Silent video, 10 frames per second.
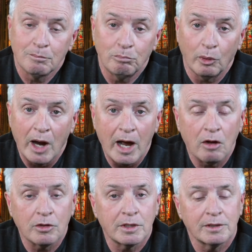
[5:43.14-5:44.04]

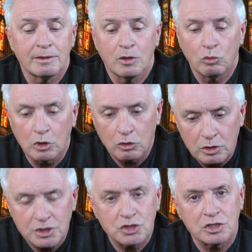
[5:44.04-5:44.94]
brown. We're
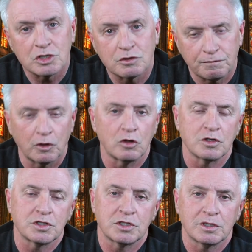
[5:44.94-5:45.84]
Christians
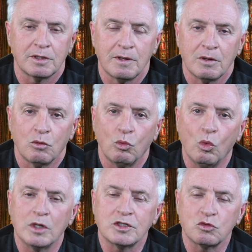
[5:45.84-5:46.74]
first,
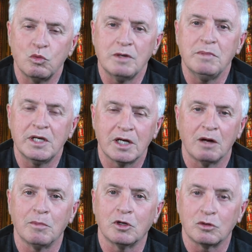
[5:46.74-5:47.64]
once we
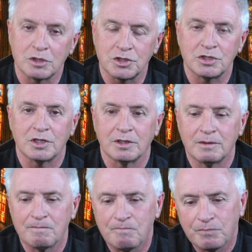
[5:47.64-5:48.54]
become a Christian.
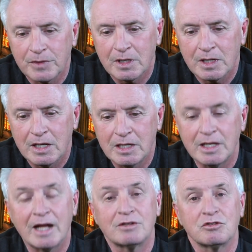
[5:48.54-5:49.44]
And
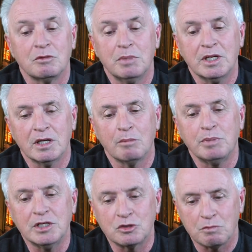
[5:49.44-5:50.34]
that's to be a
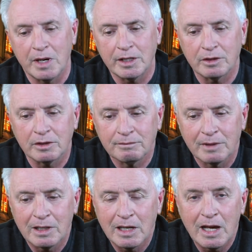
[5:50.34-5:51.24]
peacemaker.
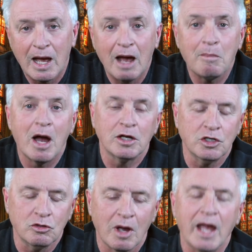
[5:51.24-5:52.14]
How about
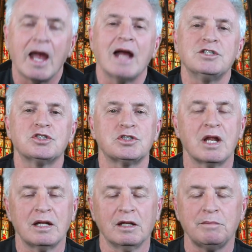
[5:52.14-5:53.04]
you? Hey, I just,
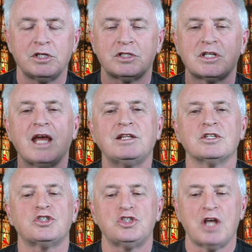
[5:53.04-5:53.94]
let me take
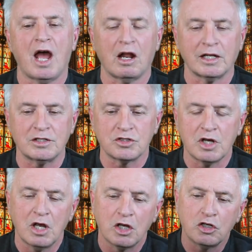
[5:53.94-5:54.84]
this challenge.
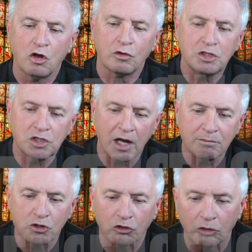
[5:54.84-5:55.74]
Go to
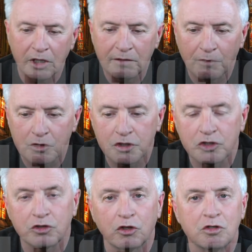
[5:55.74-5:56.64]
James three,
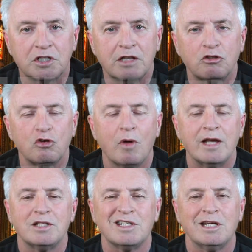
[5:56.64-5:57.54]
verses thirteen through
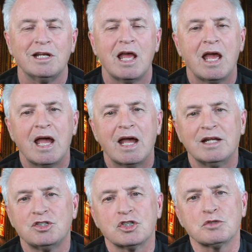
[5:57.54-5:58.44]
eighteen,
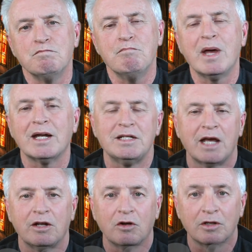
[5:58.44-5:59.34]
and just
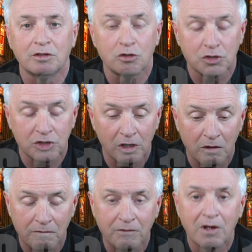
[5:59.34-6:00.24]
meditate on
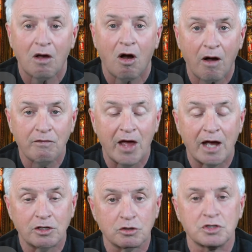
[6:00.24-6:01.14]
yourself, on
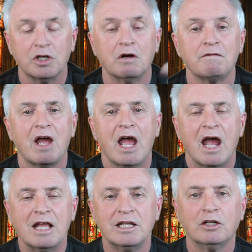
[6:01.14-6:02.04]
that yourself,
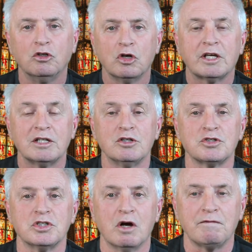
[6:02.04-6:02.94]
and then look at
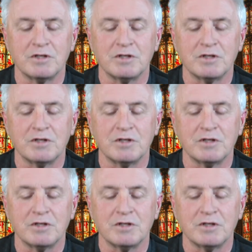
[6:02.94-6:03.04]
yourself